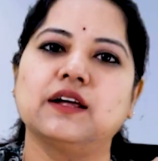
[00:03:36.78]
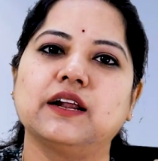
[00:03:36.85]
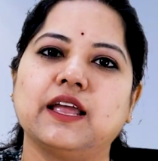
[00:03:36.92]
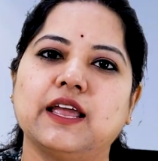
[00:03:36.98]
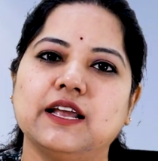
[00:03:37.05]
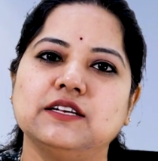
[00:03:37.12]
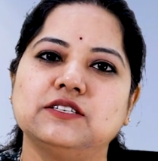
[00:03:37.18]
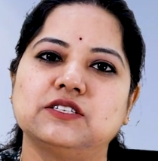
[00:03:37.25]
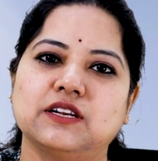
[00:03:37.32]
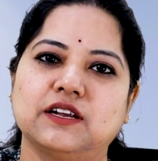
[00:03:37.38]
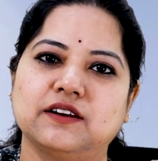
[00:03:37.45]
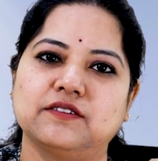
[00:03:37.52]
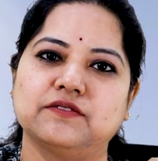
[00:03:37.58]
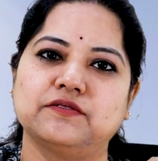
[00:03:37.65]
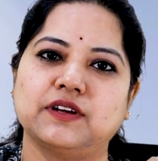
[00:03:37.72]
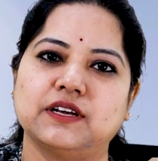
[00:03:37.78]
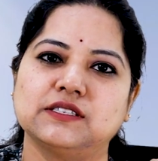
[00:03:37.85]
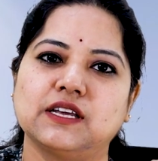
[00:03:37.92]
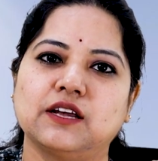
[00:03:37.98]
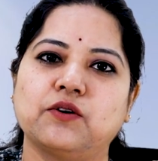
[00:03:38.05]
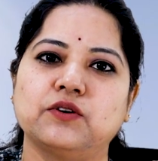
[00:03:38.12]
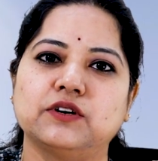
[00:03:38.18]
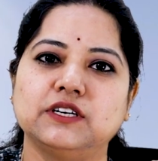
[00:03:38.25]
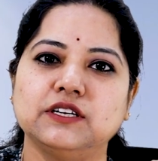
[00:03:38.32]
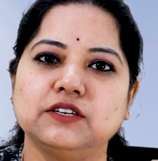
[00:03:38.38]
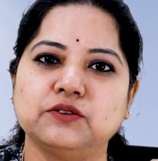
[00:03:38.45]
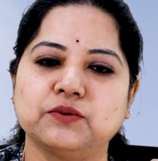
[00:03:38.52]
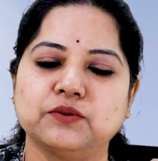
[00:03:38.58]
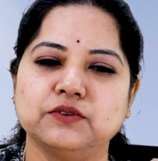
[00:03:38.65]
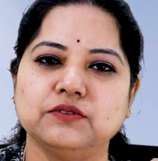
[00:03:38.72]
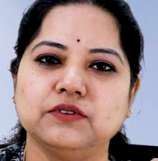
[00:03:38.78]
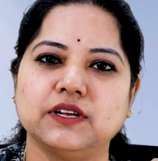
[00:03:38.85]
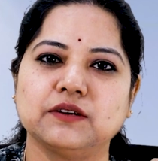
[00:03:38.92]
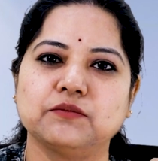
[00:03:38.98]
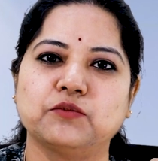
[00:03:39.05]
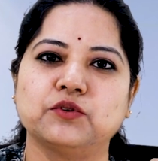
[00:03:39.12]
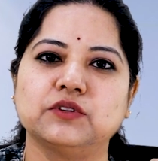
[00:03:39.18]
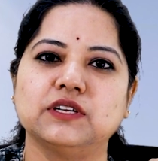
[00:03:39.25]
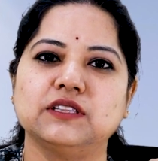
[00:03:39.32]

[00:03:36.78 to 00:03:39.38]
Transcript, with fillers: are aged enough, as I already told you, like more